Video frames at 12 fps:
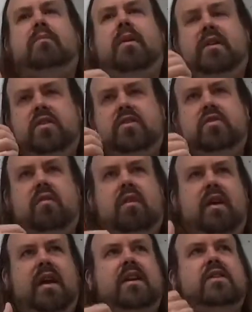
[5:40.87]
up on the shore,
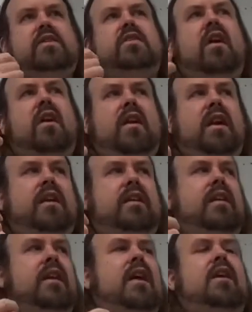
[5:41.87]
right? He
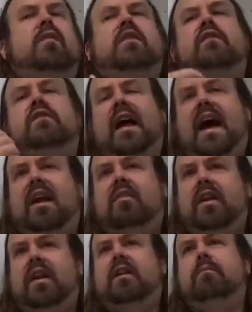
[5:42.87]
started with
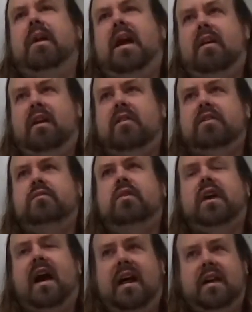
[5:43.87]
flattery, comparing her to a
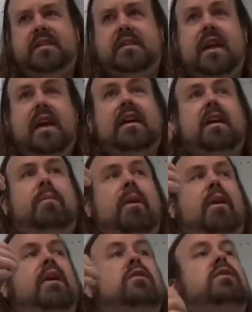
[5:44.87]
goddess,
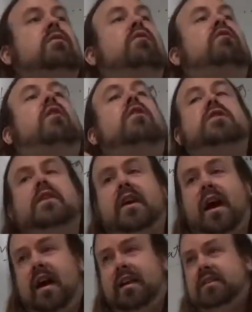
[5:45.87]
comparing her to a virgin
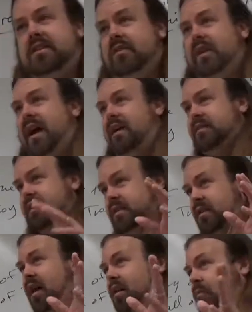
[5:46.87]
goddess to announce his
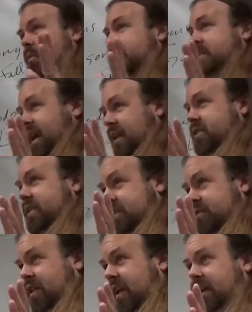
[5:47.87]
honorable
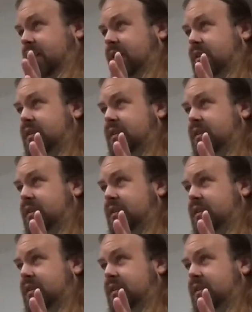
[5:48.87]
intentions, right?